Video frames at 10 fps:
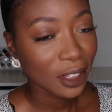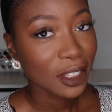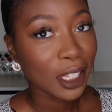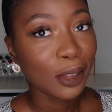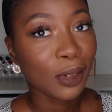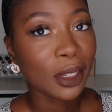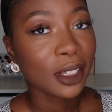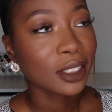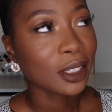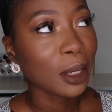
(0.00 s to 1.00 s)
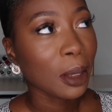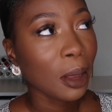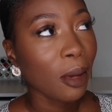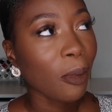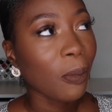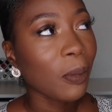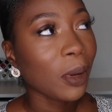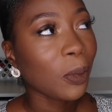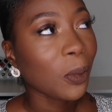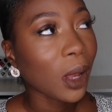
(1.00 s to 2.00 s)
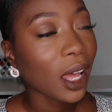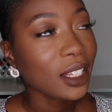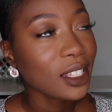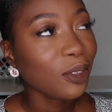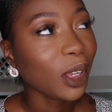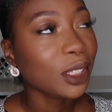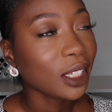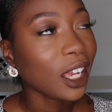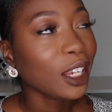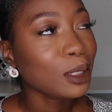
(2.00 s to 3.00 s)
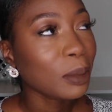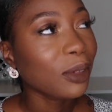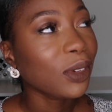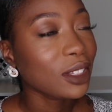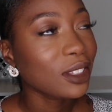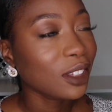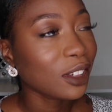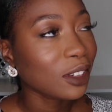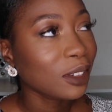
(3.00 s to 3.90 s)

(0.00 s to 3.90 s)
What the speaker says: That's not the foundation. But how does how does my face look?